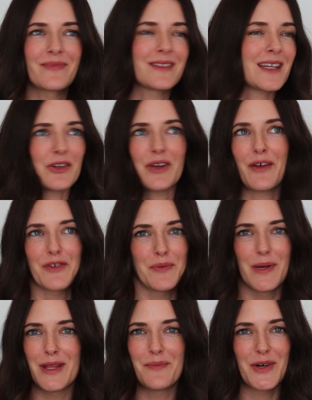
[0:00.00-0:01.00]
They don't have to
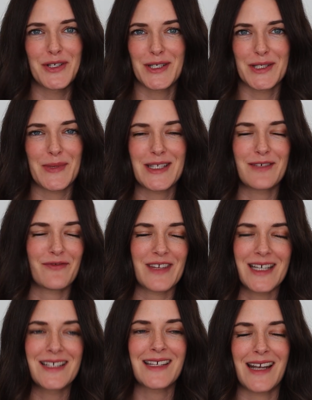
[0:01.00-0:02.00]
be the most expensive
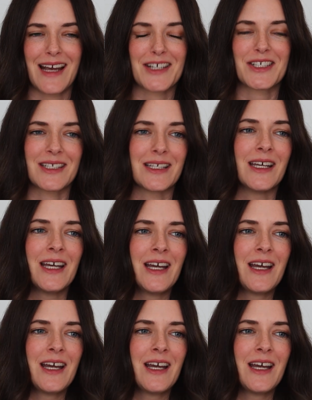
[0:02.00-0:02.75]
things, and actually